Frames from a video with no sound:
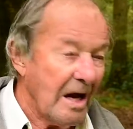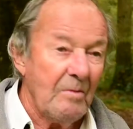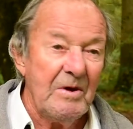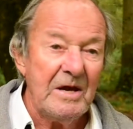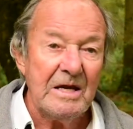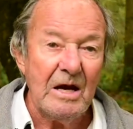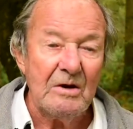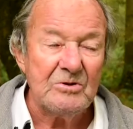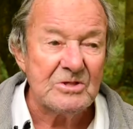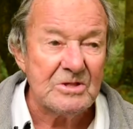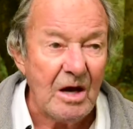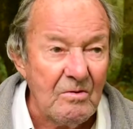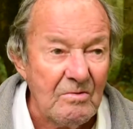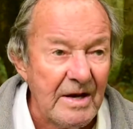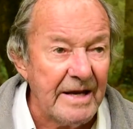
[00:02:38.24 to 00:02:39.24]
and we know
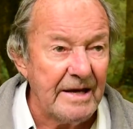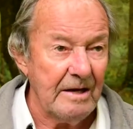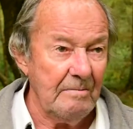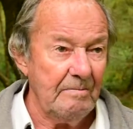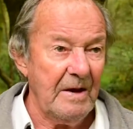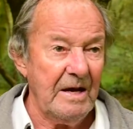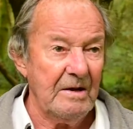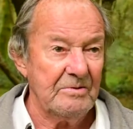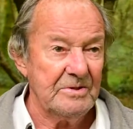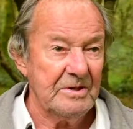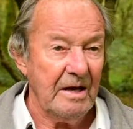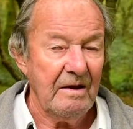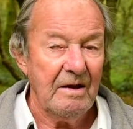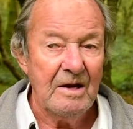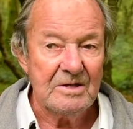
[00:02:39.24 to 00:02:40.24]
so little about
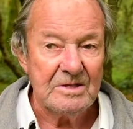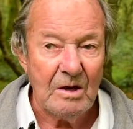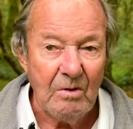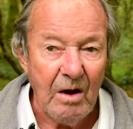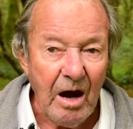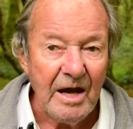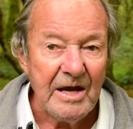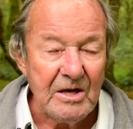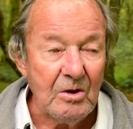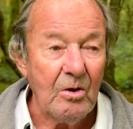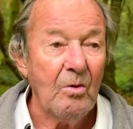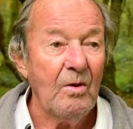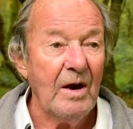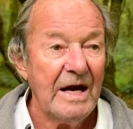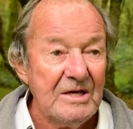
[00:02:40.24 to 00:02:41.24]
it. So I
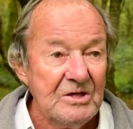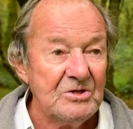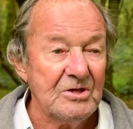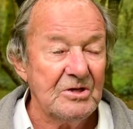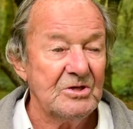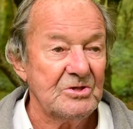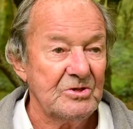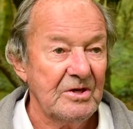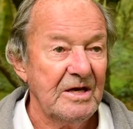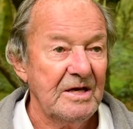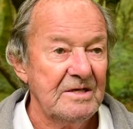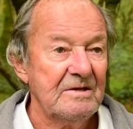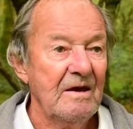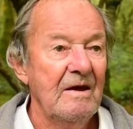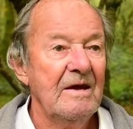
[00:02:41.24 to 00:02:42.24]
call ancient
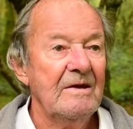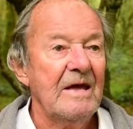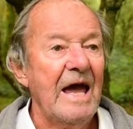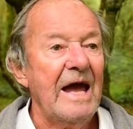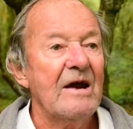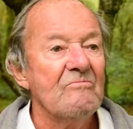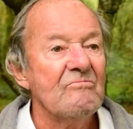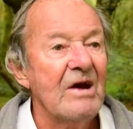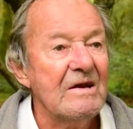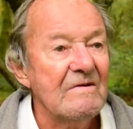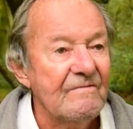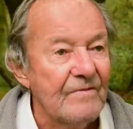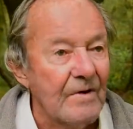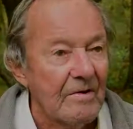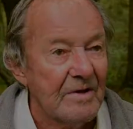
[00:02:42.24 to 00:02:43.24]
trees our
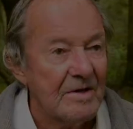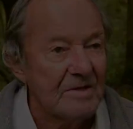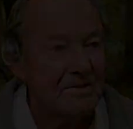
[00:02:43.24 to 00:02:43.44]
rainforest.